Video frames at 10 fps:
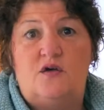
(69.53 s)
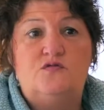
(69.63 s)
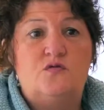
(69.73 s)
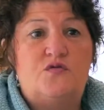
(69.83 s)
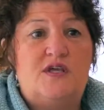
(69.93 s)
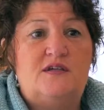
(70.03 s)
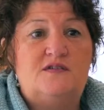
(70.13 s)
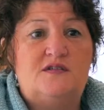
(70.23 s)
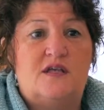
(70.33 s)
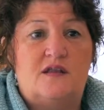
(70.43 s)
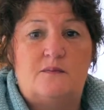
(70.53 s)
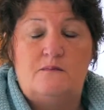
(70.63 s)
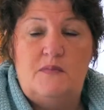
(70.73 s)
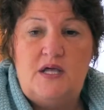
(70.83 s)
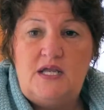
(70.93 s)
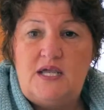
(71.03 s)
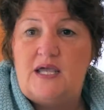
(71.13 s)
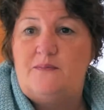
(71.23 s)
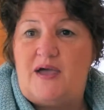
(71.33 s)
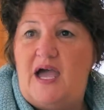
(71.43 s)
Those are things that money
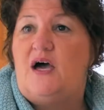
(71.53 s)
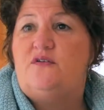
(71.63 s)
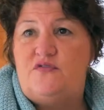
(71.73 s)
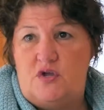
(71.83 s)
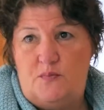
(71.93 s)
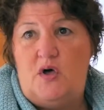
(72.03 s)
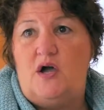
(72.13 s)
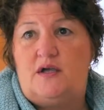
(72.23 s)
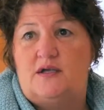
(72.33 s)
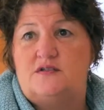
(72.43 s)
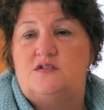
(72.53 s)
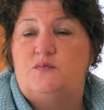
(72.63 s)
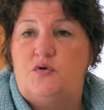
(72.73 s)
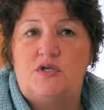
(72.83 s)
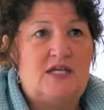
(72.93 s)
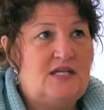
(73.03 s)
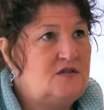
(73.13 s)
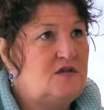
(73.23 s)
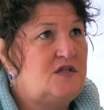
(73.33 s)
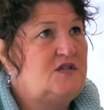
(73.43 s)
came out of their pocket to put
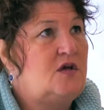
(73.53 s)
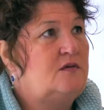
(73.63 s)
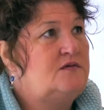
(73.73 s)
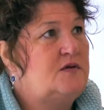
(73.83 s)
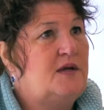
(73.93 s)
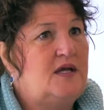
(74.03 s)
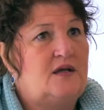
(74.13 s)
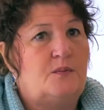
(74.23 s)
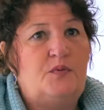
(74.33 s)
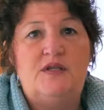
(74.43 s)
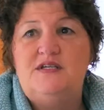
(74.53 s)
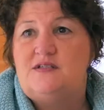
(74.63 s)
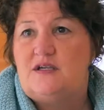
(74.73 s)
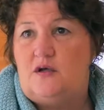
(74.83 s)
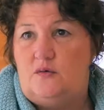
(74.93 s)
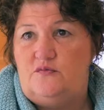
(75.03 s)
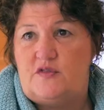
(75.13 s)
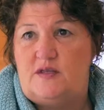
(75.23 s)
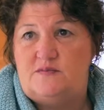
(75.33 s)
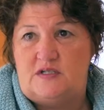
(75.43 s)
into this home to make it a pleasing home
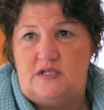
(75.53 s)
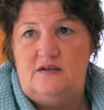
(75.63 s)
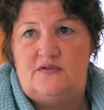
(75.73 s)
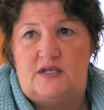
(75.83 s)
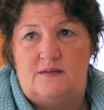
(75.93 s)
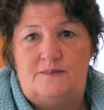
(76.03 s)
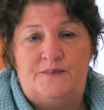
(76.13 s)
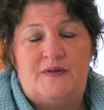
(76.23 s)
for them to live in.